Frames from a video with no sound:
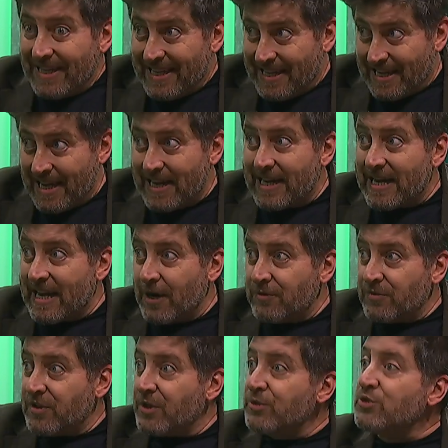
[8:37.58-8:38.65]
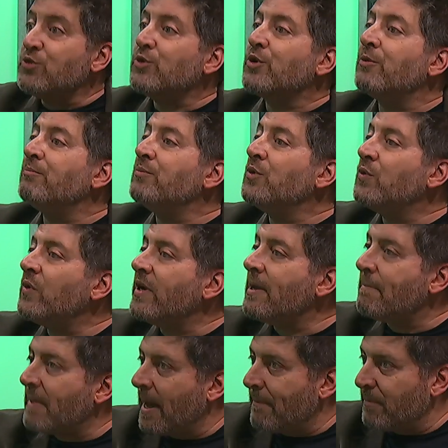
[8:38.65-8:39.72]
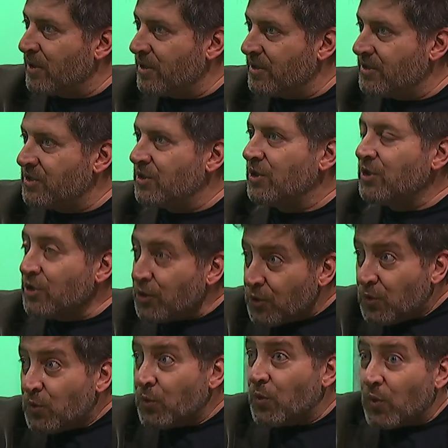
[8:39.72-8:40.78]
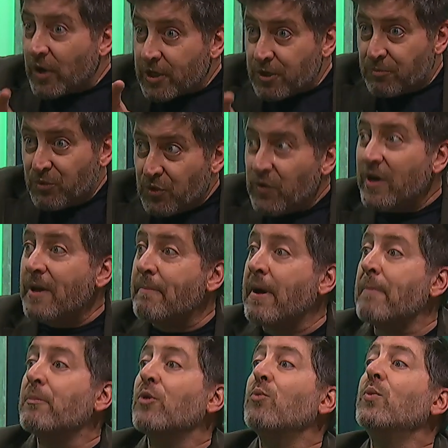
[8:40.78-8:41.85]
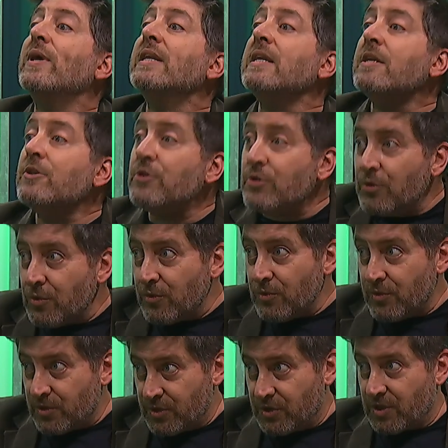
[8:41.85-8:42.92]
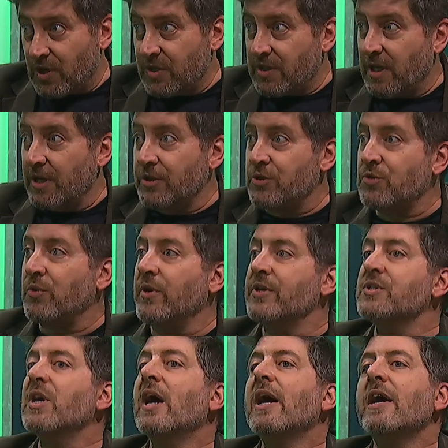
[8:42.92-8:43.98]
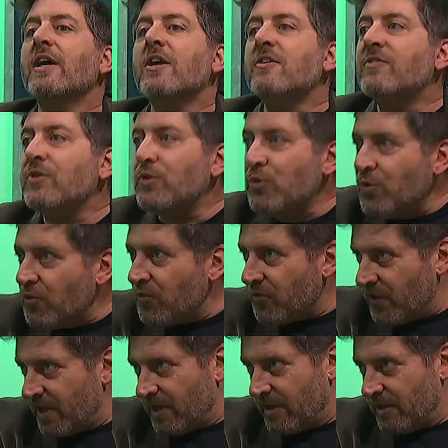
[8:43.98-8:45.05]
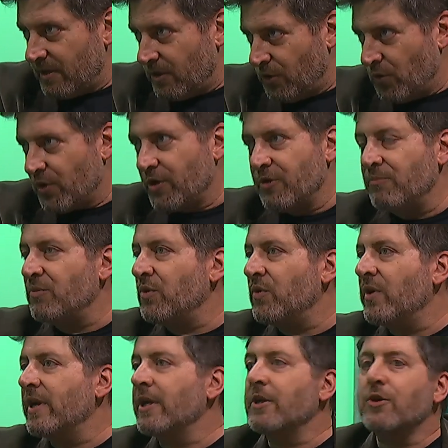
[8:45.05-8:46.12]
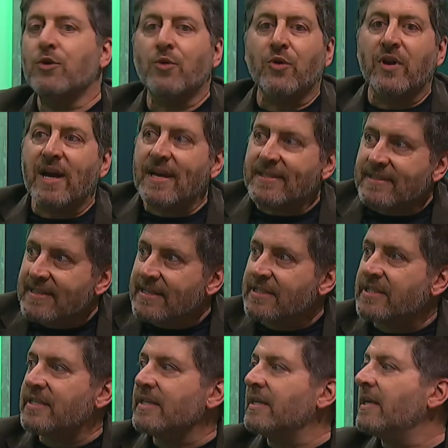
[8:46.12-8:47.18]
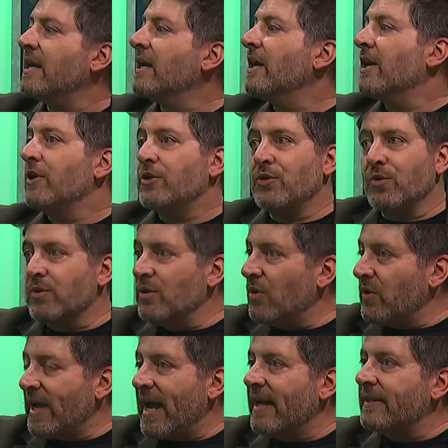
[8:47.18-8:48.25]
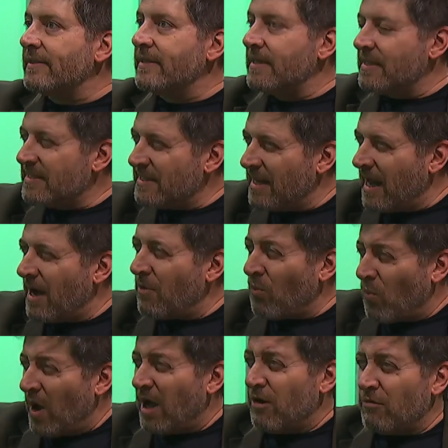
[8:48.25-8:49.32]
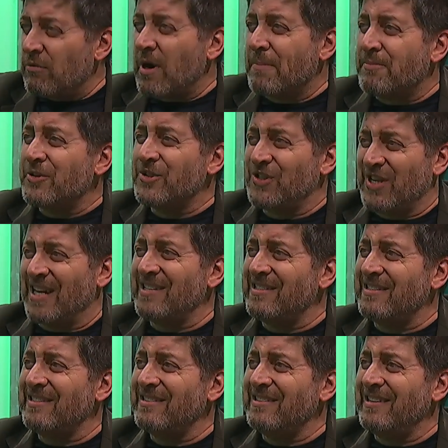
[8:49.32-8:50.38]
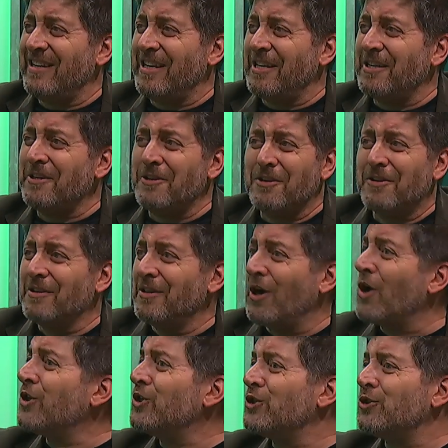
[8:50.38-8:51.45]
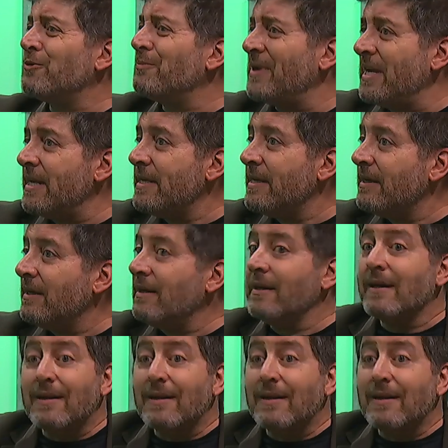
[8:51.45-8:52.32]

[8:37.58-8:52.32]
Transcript: get it out there to community members. You, community member, we need you to start telling stories. If you feel your community, your ethnicity, your locality is not well represented in larger media,